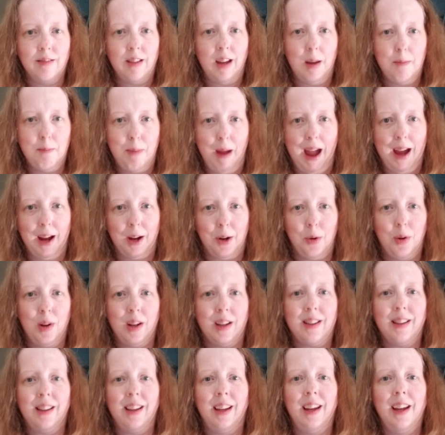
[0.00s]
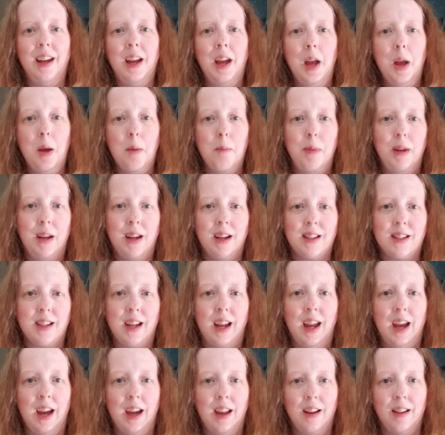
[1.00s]
and back quickly because I
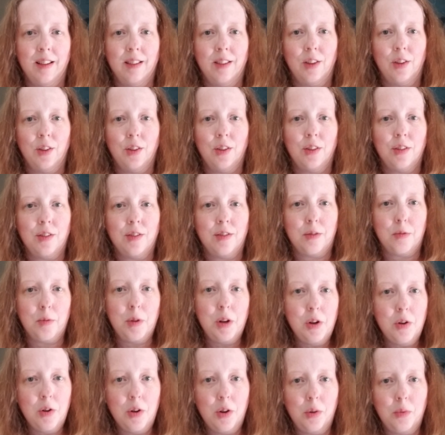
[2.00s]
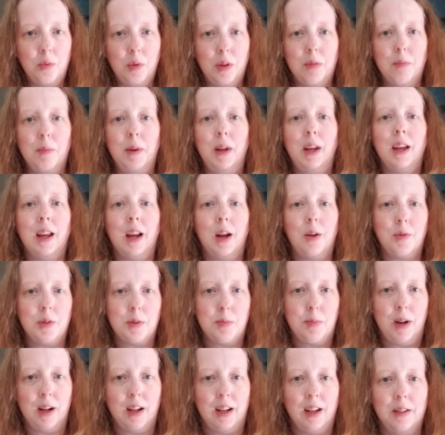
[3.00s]
had a little three year old with me and I was
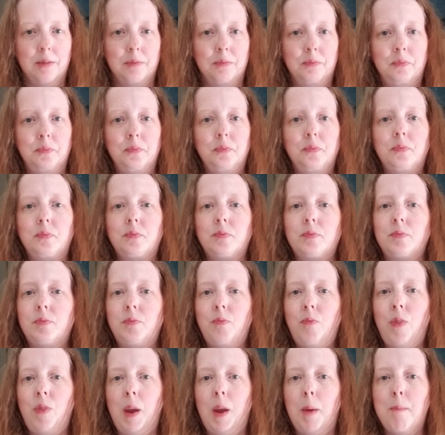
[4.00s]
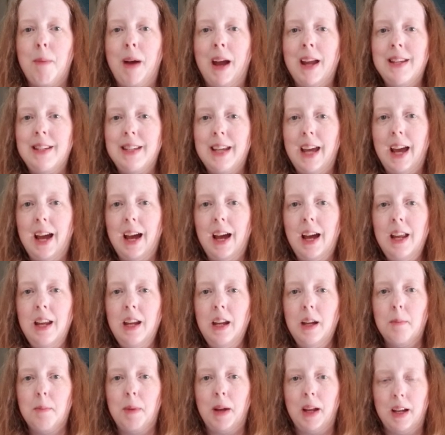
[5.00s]
pregnant. My dad,
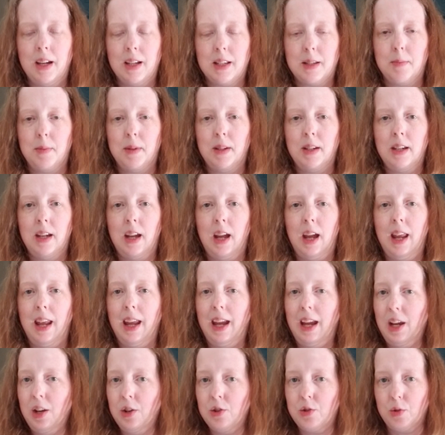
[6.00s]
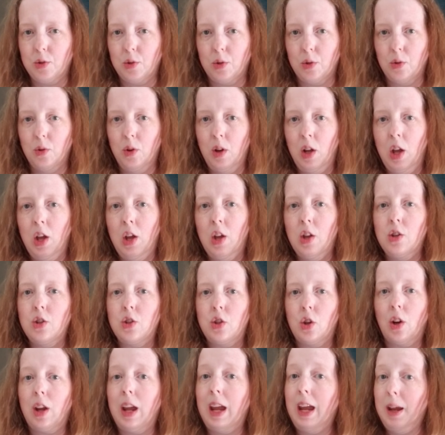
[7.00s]
my husband, and Andrew
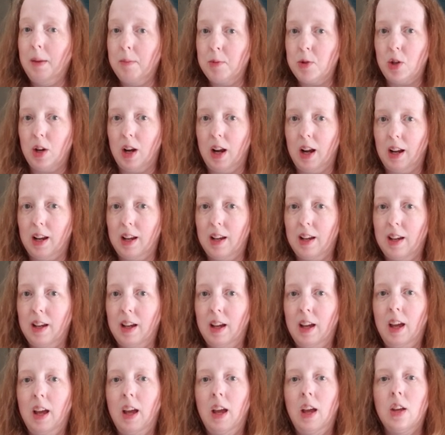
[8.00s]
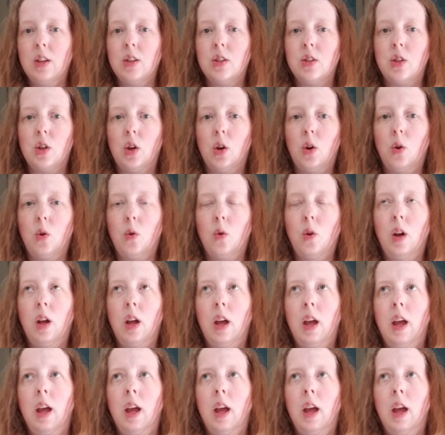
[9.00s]
took Amtrak. So,